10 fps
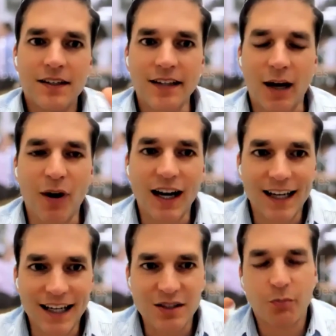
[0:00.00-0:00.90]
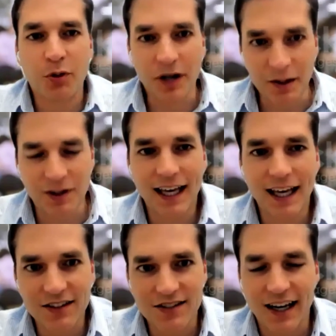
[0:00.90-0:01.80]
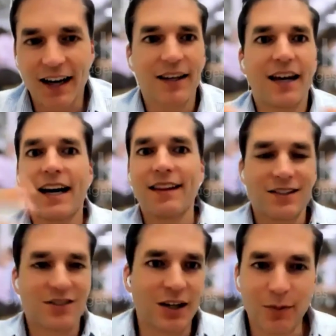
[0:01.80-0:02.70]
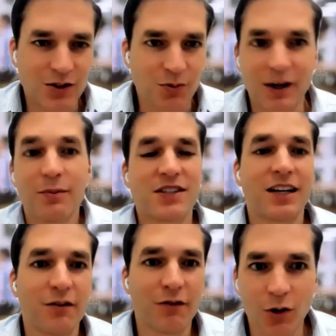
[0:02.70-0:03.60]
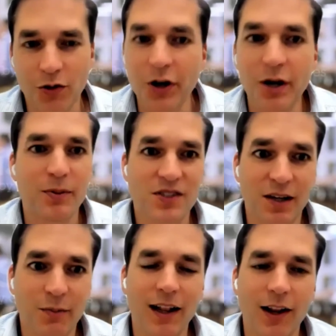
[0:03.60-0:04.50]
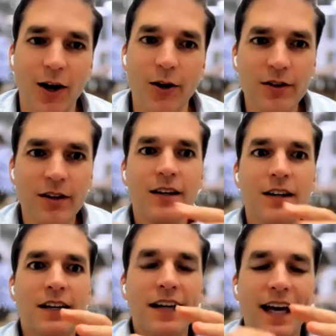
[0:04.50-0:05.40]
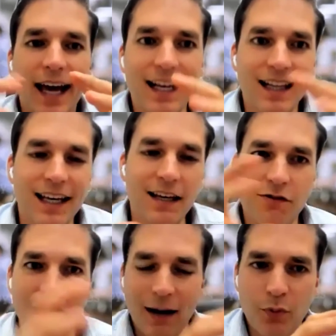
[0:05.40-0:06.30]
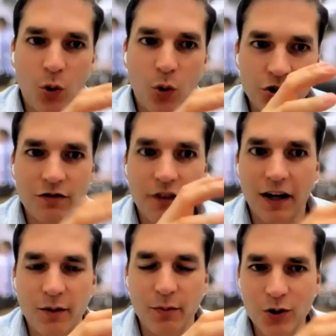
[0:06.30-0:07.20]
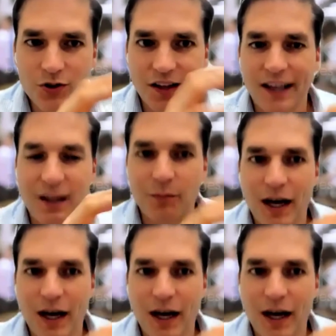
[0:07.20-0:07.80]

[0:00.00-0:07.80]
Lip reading: They might need to pre-plan and say, okay, that's going to be 20% or 30% of my loan, and leave that portion variable so they can